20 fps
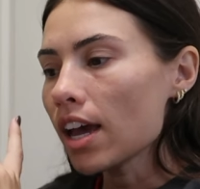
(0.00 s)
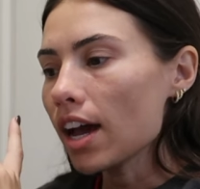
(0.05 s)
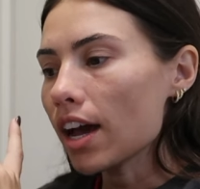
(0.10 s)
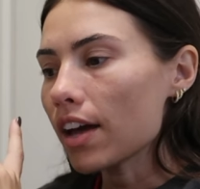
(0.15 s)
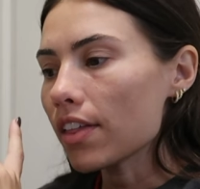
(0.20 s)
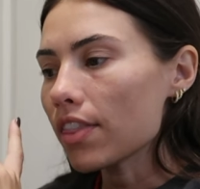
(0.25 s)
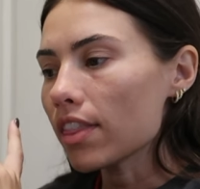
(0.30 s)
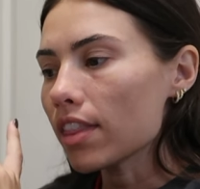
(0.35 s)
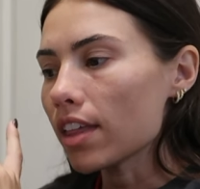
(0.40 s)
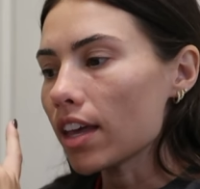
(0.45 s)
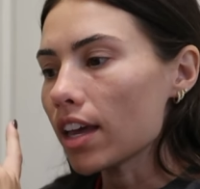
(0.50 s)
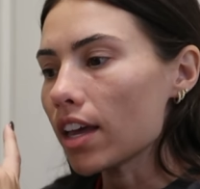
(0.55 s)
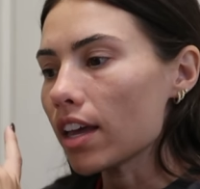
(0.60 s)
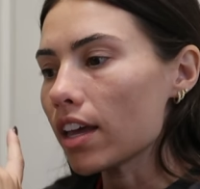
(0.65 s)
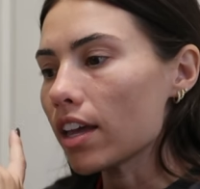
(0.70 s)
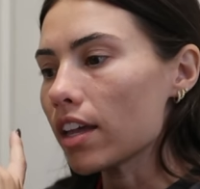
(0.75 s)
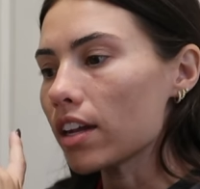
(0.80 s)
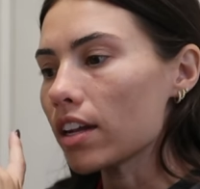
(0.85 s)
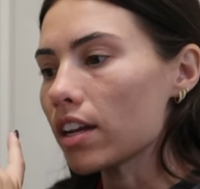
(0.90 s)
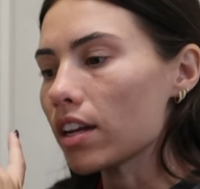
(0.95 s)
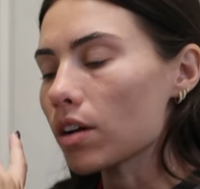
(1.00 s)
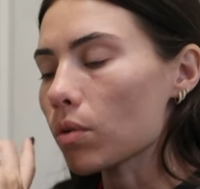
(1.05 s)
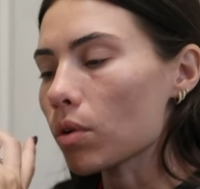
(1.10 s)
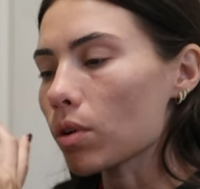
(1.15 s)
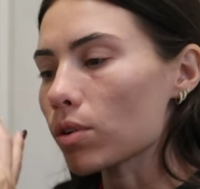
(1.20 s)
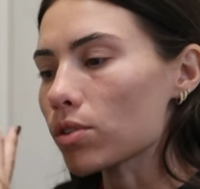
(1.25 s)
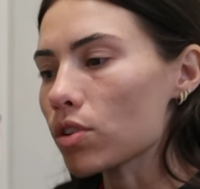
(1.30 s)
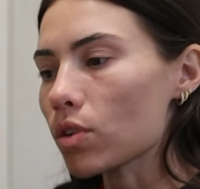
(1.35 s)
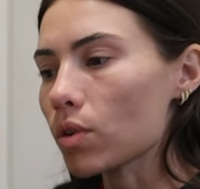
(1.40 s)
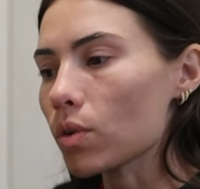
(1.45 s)
And then we're
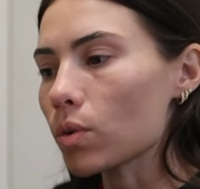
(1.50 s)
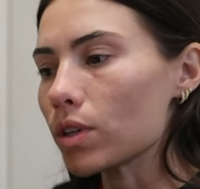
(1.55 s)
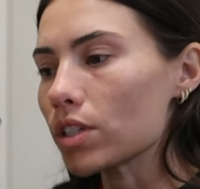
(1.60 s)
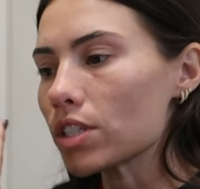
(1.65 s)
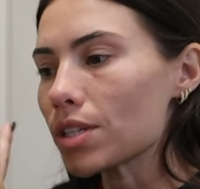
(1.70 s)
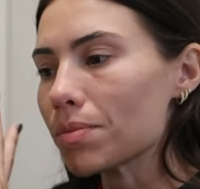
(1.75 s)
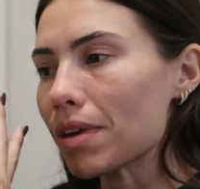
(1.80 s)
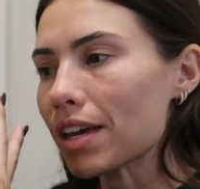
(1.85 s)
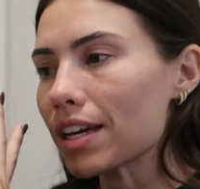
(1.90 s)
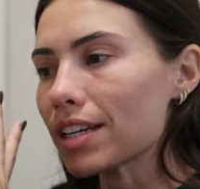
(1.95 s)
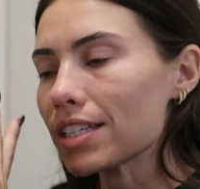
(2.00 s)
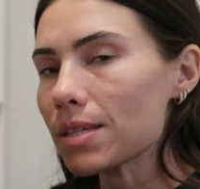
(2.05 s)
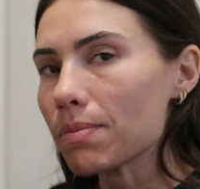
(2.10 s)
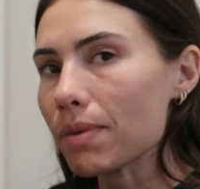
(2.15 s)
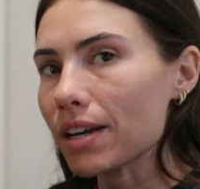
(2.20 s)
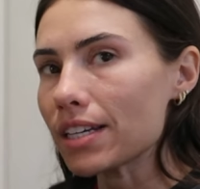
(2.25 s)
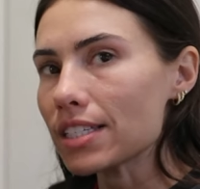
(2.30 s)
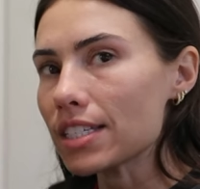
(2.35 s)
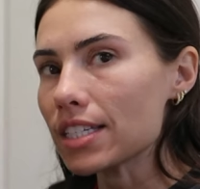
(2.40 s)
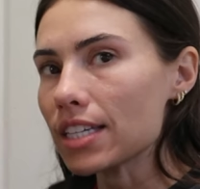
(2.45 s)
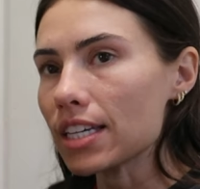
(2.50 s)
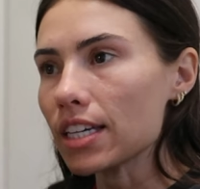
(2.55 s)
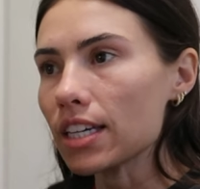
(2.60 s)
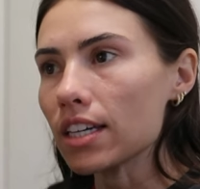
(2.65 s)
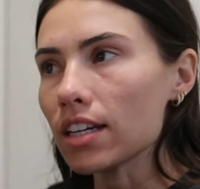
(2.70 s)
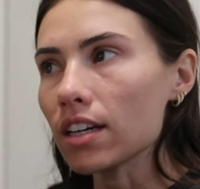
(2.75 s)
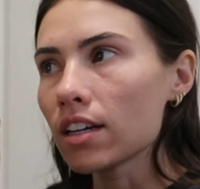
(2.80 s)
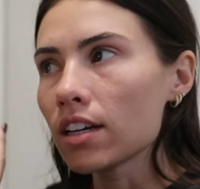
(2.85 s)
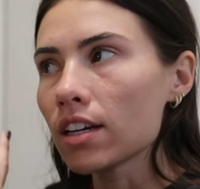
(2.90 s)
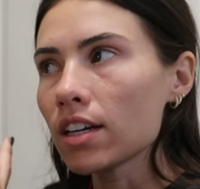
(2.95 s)
also going to make
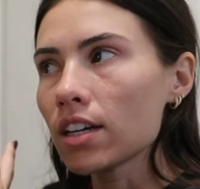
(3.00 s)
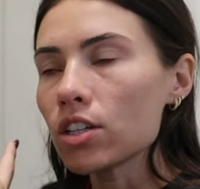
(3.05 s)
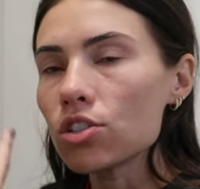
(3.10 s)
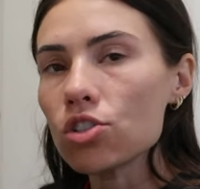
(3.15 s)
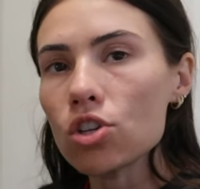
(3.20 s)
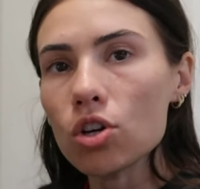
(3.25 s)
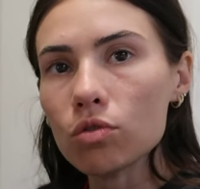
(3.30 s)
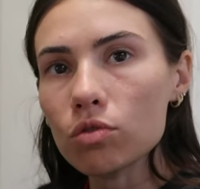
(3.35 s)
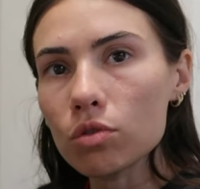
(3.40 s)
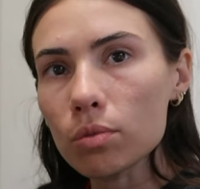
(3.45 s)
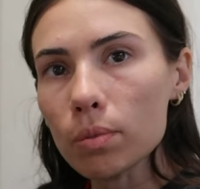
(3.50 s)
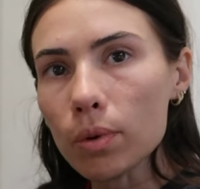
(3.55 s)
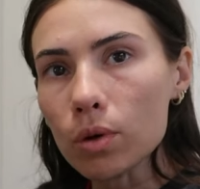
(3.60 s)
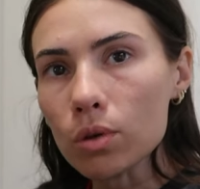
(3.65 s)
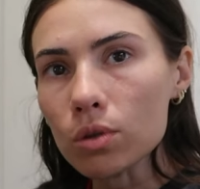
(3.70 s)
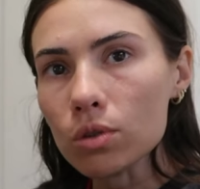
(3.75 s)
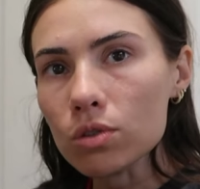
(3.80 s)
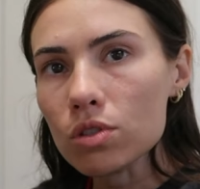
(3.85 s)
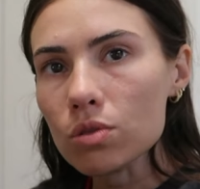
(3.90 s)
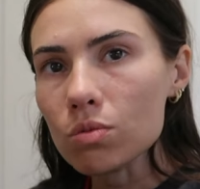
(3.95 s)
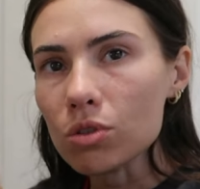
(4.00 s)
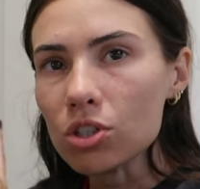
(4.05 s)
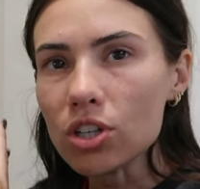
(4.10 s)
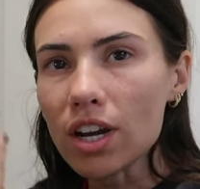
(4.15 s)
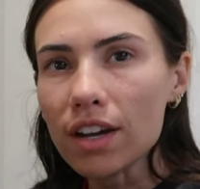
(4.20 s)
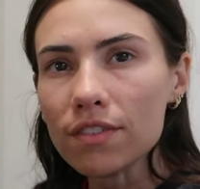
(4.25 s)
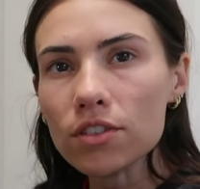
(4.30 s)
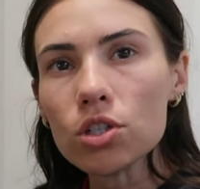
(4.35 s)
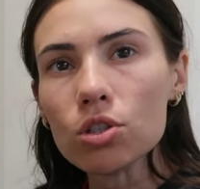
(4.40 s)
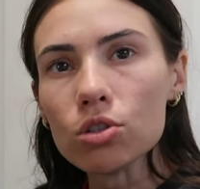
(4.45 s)
spicy tofu bowls, which
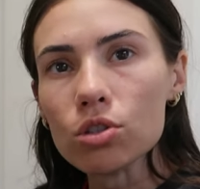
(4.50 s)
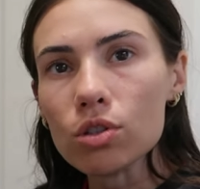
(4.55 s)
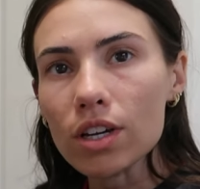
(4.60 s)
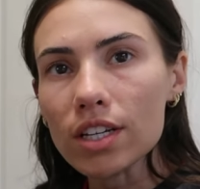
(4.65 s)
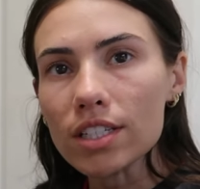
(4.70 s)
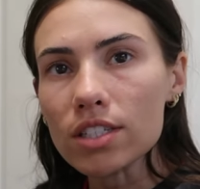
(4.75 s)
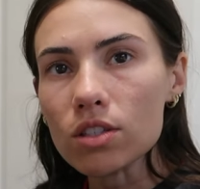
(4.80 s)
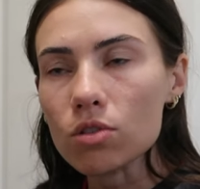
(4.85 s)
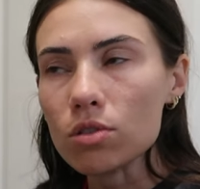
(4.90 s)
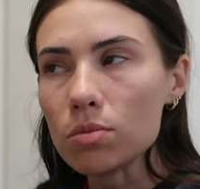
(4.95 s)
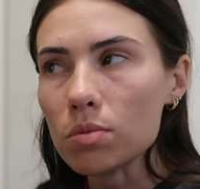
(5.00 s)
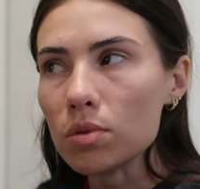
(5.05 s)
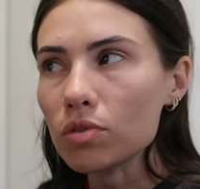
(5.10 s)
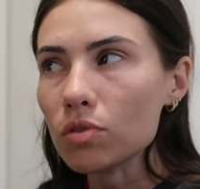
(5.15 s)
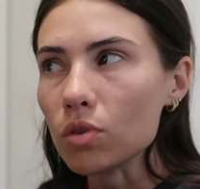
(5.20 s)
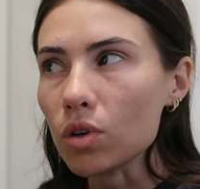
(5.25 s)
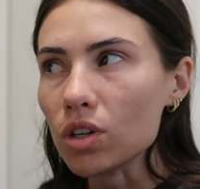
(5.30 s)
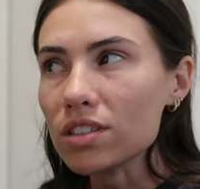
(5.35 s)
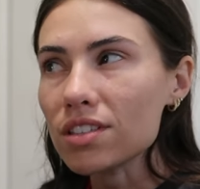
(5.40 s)
I've showed you guys those before.